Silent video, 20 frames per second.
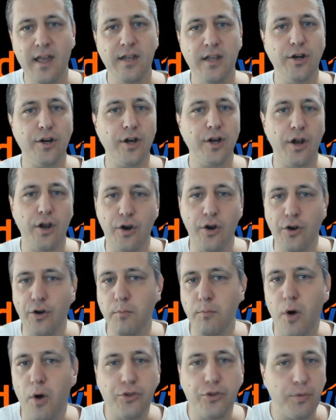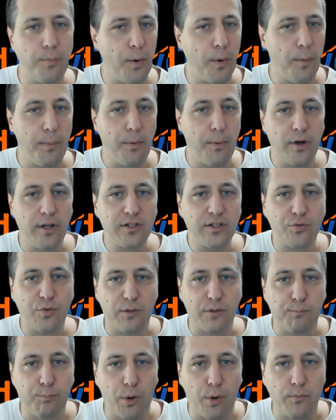You're going to earn multiple points
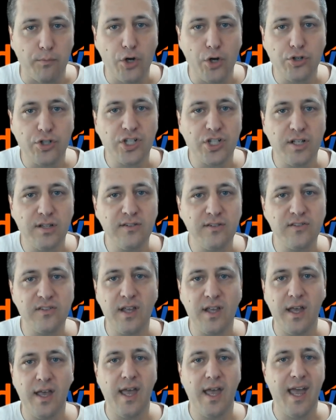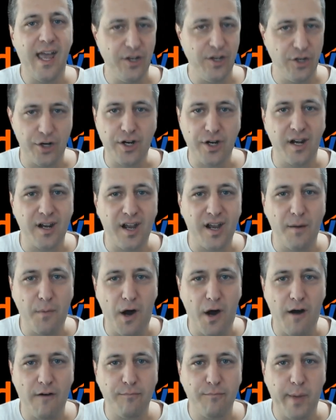with promotions, and you're going to come
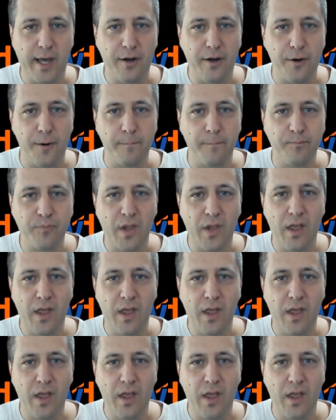off better.